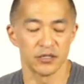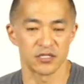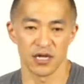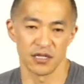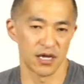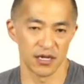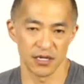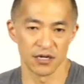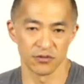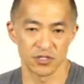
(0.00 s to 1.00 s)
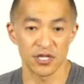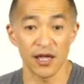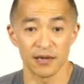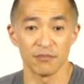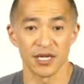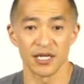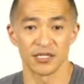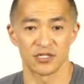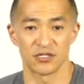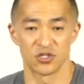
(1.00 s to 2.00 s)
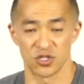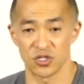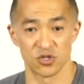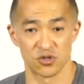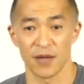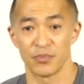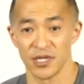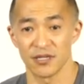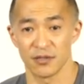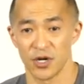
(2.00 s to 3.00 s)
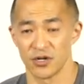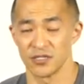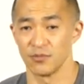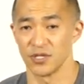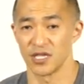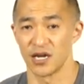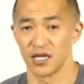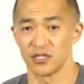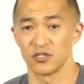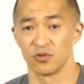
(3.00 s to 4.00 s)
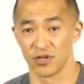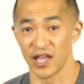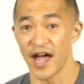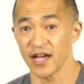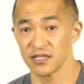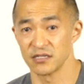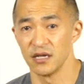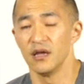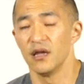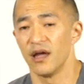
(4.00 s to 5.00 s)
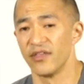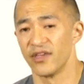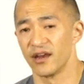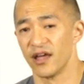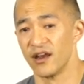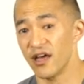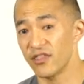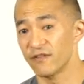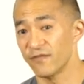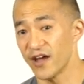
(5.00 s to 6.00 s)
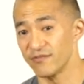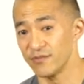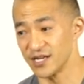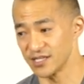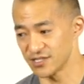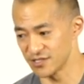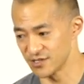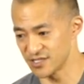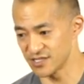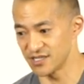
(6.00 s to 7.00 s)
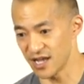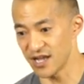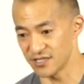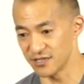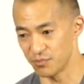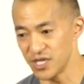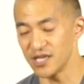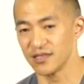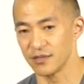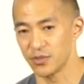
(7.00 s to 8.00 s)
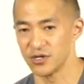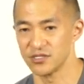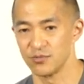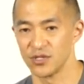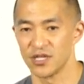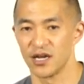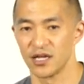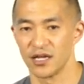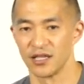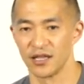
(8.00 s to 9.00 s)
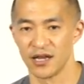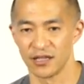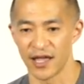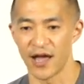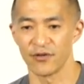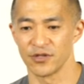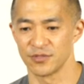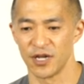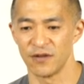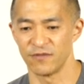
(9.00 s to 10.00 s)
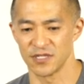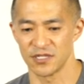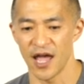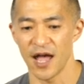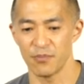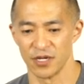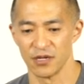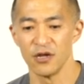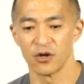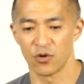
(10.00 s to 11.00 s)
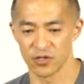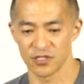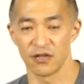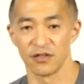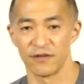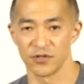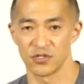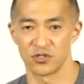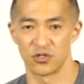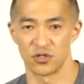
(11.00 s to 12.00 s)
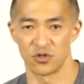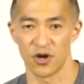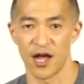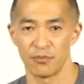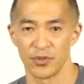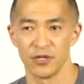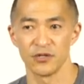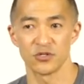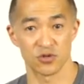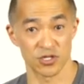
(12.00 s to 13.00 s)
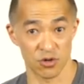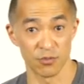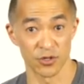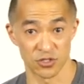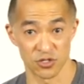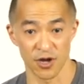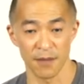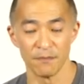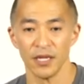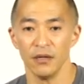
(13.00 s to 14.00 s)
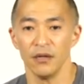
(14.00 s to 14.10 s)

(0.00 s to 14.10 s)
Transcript: say that you know 10 minutes just to drop into the parasympathetic to relax and then another five minutes to stay to be in the parasympathetic and, and allow those benefits to happen cortisol levels to drop stress hormones to drop